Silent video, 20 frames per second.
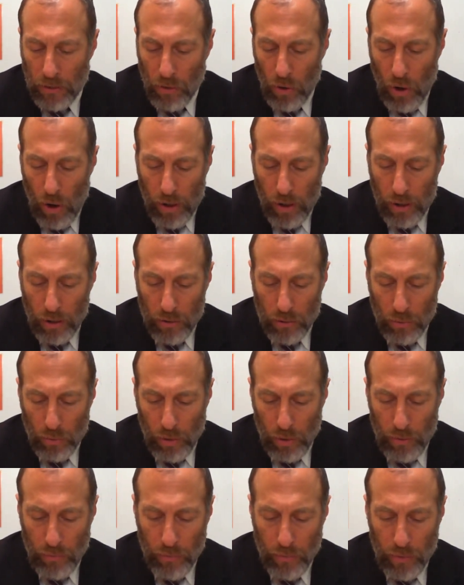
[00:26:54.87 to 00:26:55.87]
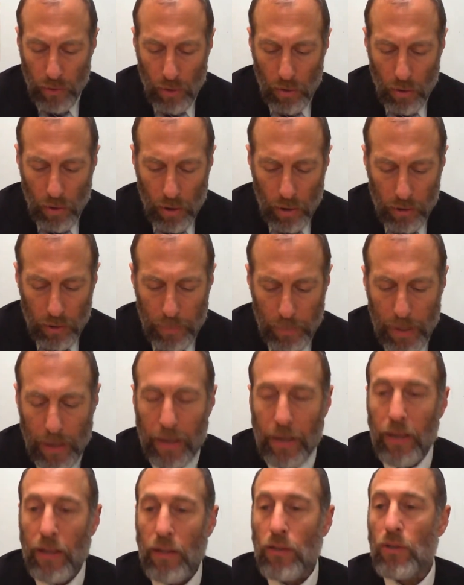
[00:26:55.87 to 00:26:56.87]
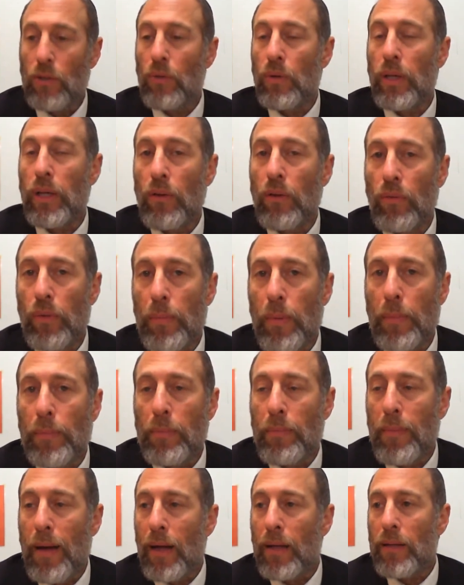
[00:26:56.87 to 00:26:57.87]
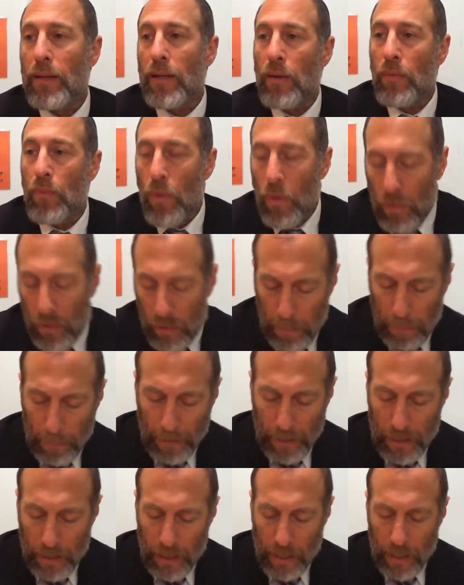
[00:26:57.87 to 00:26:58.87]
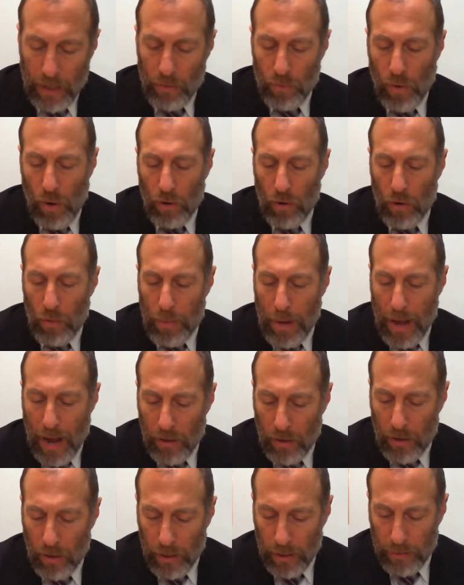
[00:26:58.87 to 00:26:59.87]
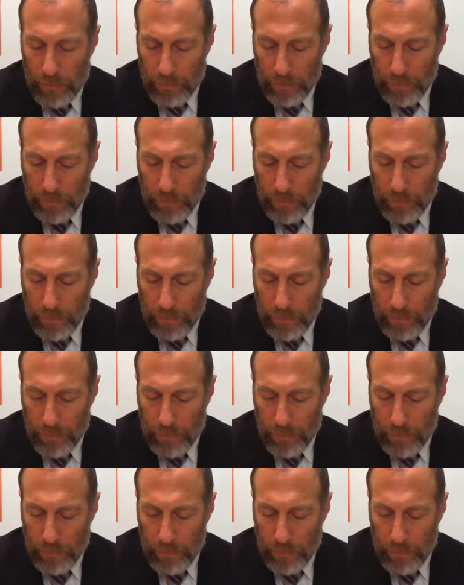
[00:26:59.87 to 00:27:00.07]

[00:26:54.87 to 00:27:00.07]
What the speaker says: Okra Ture Lo Hadrabe. He'll do it. He'll rip up the mountain. He won't go back on it.